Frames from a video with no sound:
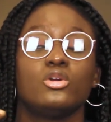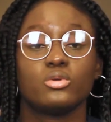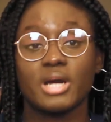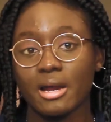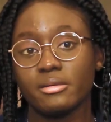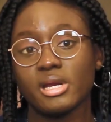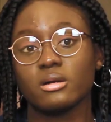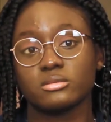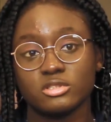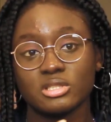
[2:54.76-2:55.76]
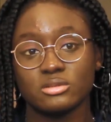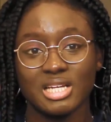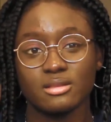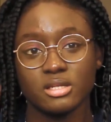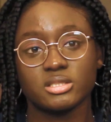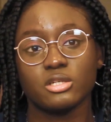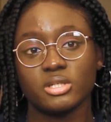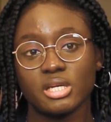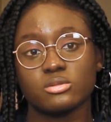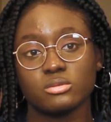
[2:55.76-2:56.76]
you know, carry out. Those, those are things that you
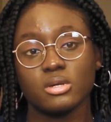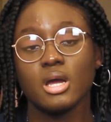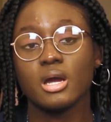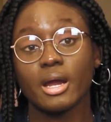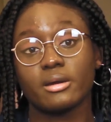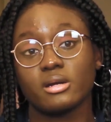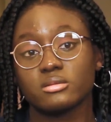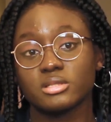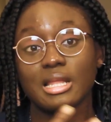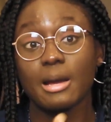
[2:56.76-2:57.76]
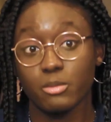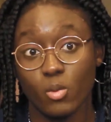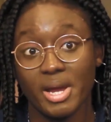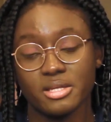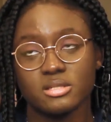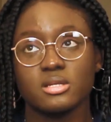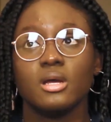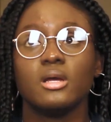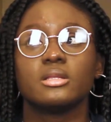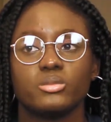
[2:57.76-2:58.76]
get to carry out lab wise.
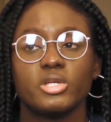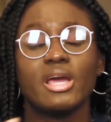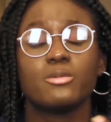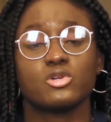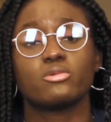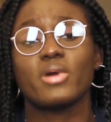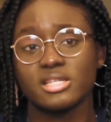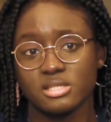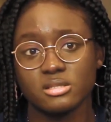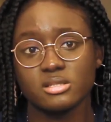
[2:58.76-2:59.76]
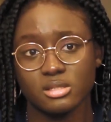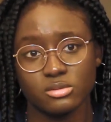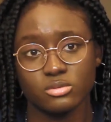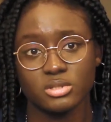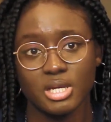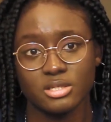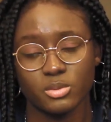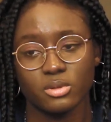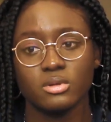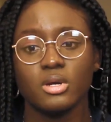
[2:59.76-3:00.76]
It helps your writing skills as
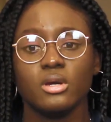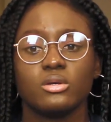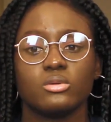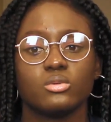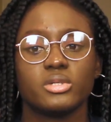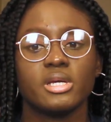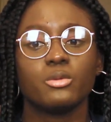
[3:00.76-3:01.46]
well you know, they